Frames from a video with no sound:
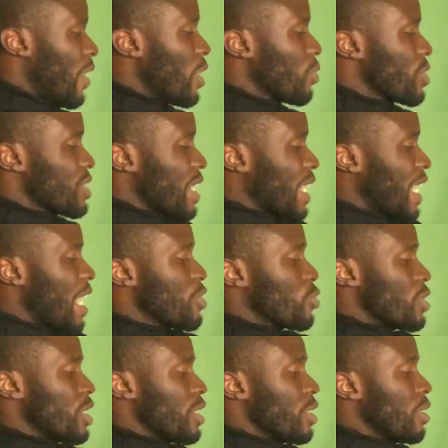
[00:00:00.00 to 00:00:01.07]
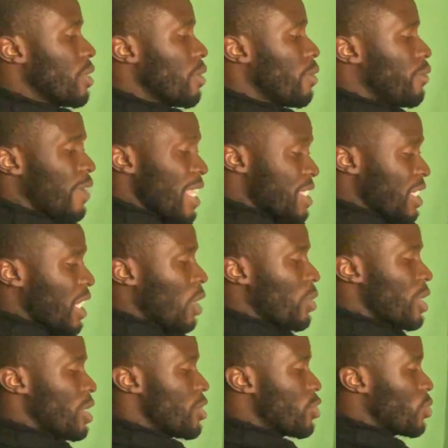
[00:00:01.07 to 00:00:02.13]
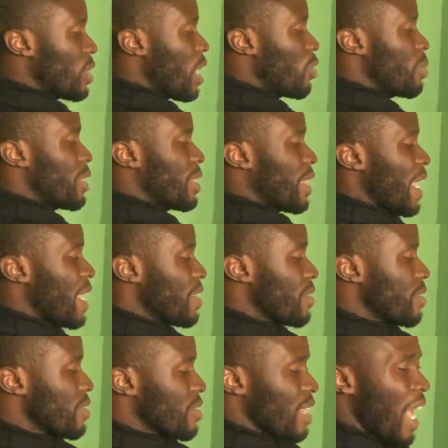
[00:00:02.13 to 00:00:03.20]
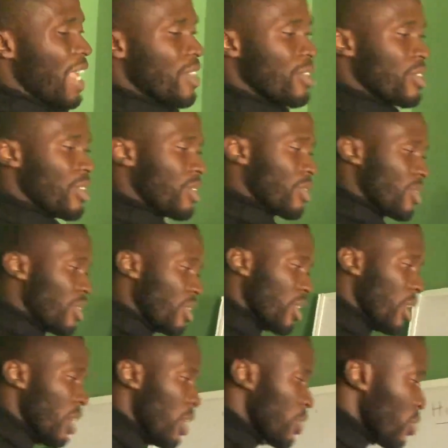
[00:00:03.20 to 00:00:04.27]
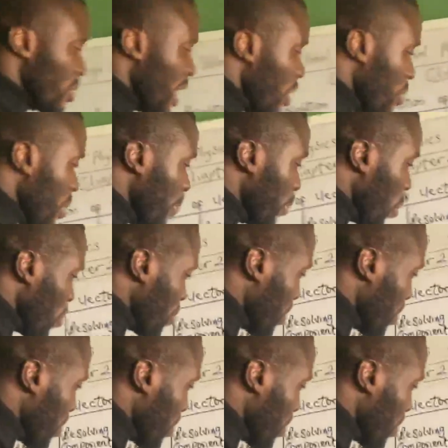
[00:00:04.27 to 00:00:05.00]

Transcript: angle is inclined to the vertical already. So that will be 10 sine 60. So that will be plus